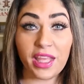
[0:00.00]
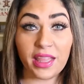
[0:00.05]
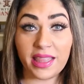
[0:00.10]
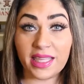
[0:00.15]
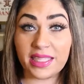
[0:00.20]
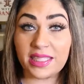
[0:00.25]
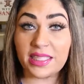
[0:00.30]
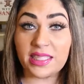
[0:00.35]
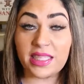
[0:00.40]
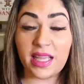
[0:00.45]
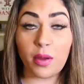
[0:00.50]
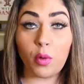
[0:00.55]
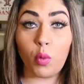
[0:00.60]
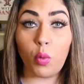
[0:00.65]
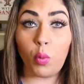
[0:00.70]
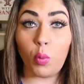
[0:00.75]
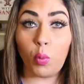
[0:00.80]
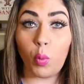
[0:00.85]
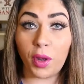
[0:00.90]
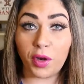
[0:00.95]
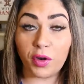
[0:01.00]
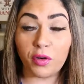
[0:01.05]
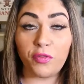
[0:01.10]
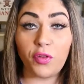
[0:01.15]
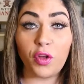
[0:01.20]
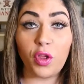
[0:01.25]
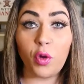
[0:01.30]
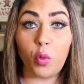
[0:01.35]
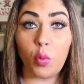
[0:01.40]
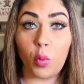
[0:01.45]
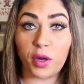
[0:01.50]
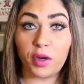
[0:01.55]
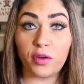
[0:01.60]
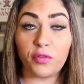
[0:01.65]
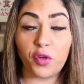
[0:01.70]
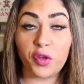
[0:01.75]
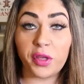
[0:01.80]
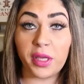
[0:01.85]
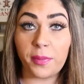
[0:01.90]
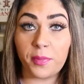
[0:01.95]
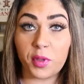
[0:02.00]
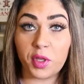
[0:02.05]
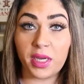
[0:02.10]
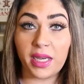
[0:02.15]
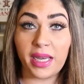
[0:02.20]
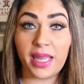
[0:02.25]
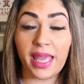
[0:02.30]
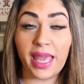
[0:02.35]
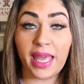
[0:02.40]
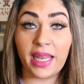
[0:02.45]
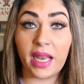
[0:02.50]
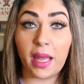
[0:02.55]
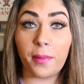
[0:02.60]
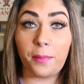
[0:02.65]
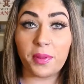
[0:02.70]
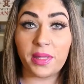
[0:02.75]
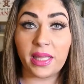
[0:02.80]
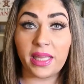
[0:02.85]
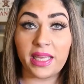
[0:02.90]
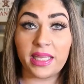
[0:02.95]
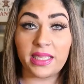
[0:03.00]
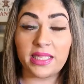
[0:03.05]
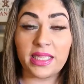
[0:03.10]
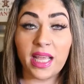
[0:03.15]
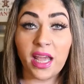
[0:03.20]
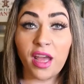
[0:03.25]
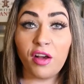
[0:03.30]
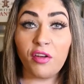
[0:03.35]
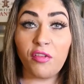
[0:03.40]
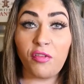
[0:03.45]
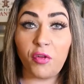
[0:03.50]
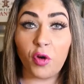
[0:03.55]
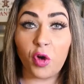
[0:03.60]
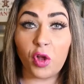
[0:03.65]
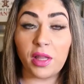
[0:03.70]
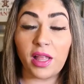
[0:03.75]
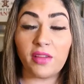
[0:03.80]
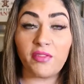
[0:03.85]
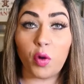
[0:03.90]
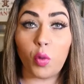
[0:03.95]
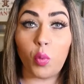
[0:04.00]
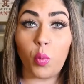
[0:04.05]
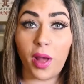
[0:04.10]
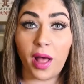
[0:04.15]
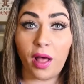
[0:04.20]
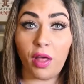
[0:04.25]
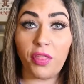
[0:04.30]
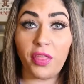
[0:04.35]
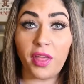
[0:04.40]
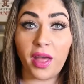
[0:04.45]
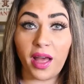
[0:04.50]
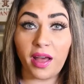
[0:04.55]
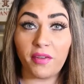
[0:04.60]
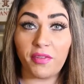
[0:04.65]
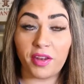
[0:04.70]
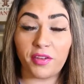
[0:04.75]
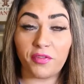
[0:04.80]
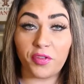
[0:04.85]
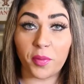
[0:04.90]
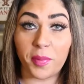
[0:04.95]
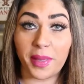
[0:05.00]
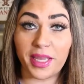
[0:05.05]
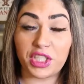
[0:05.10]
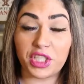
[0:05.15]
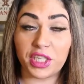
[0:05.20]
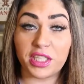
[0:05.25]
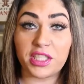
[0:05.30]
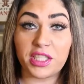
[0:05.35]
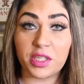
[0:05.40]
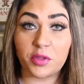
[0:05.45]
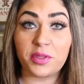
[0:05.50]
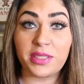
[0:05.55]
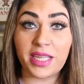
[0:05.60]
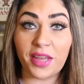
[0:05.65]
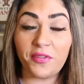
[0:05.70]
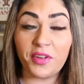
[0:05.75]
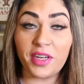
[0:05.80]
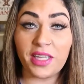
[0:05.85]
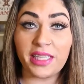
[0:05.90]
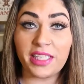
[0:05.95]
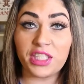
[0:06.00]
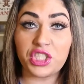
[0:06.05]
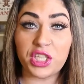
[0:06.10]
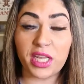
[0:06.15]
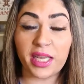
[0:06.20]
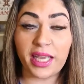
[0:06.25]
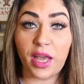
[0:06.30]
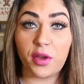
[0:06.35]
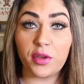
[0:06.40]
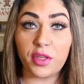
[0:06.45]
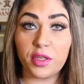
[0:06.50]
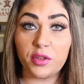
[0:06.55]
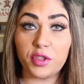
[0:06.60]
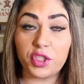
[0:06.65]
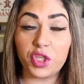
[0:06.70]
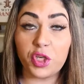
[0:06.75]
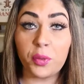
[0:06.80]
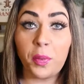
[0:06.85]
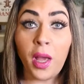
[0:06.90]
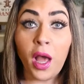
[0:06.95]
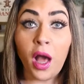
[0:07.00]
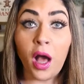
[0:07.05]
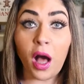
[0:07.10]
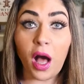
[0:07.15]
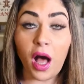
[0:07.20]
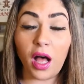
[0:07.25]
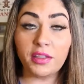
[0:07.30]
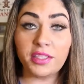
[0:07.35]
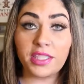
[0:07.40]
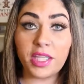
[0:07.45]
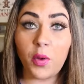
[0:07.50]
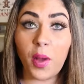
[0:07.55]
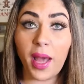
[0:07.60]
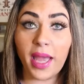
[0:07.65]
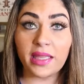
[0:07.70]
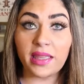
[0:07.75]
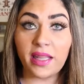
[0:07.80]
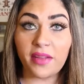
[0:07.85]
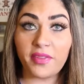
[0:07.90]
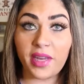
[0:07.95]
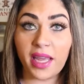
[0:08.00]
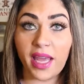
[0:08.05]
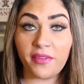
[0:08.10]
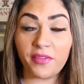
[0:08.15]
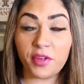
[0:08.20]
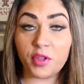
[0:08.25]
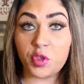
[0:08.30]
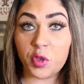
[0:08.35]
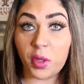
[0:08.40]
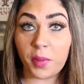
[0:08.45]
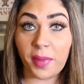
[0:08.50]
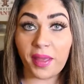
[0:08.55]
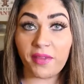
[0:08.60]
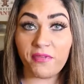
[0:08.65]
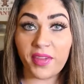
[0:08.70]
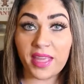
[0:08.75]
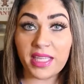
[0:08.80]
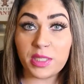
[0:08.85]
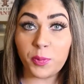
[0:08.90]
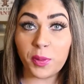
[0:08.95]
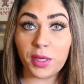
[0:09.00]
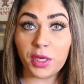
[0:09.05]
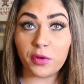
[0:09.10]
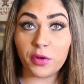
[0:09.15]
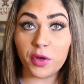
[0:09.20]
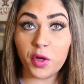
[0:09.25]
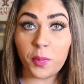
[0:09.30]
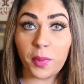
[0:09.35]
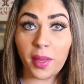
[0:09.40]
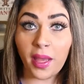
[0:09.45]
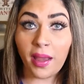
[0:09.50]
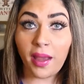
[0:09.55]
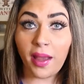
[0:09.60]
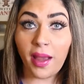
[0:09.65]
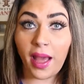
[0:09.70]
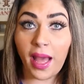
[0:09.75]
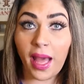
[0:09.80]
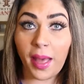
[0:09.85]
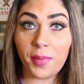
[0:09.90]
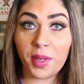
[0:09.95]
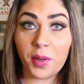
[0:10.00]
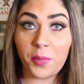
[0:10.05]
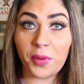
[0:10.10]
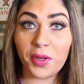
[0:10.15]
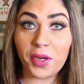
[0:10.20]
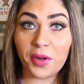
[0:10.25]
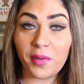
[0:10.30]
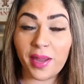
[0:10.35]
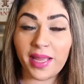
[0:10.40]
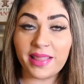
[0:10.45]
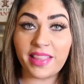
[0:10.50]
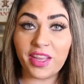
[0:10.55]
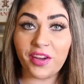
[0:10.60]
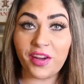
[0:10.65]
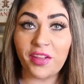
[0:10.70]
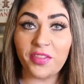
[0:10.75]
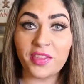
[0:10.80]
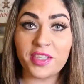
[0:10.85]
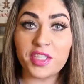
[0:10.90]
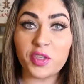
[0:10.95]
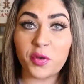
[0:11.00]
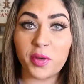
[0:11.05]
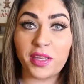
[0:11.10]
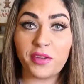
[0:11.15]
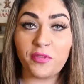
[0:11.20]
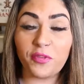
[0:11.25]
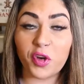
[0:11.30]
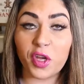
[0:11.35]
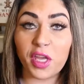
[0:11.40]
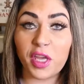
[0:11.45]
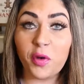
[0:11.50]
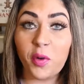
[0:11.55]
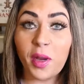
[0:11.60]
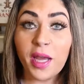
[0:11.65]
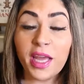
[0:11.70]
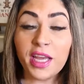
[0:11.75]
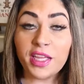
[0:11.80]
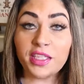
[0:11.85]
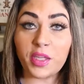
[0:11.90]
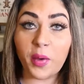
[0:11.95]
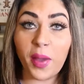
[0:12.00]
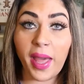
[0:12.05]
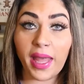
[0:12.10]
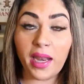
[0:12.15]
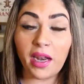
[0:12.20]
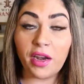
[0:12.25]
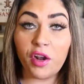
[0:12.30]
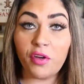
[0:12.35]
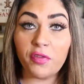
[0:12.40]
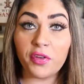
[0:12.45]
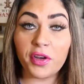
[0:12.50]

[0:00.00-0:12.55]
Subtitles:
This is a wonderful, wonderful community and a place full of a wealth of information. So definitely check out YouTube. Also, I'd love to have you join my Facebook group. I'm gonna put it right there on the screen for you. So head on